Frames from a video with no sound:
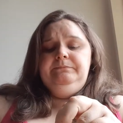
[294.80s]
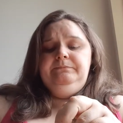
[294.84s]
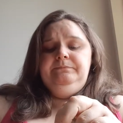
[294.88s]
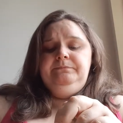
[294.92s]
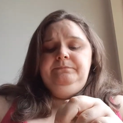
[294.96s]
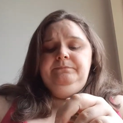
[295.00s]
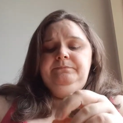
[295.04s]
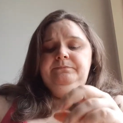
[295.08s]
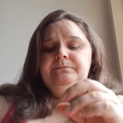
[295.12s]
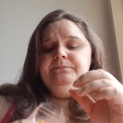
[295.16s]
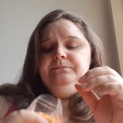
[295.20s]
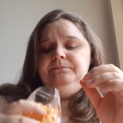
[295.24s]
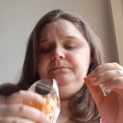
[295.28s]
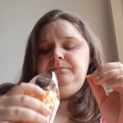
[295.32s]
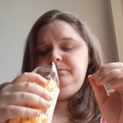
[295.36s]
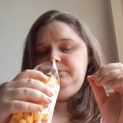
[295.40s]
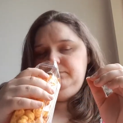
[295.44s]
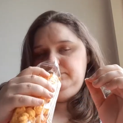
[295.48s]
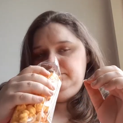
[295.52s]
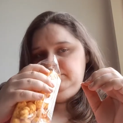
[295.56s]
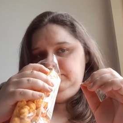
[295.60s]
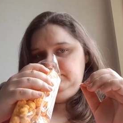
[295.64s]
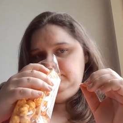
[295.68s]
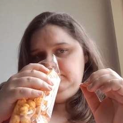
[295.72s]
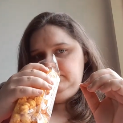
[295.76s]

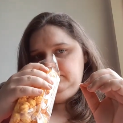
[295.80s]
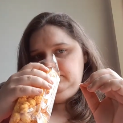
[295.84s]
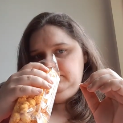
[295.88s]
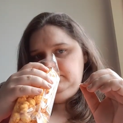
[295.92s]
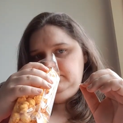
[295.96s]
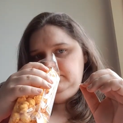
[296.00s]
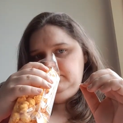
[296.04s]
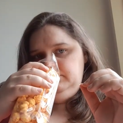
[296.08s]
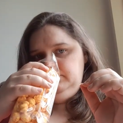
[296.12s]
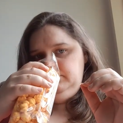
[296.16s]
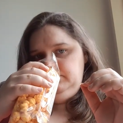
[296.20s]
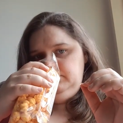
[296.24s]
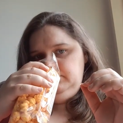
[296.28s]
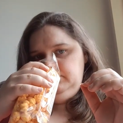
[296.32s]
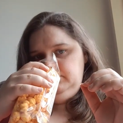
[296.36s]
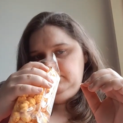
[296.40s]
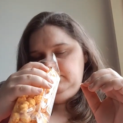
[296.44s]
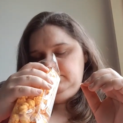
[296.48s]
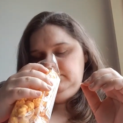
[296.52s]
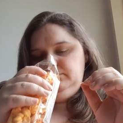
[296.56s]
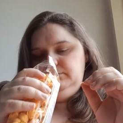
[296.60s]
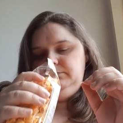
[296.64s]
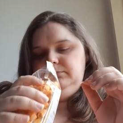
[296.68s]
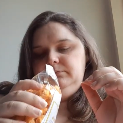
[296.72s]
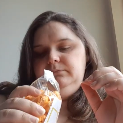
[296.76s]
(silence)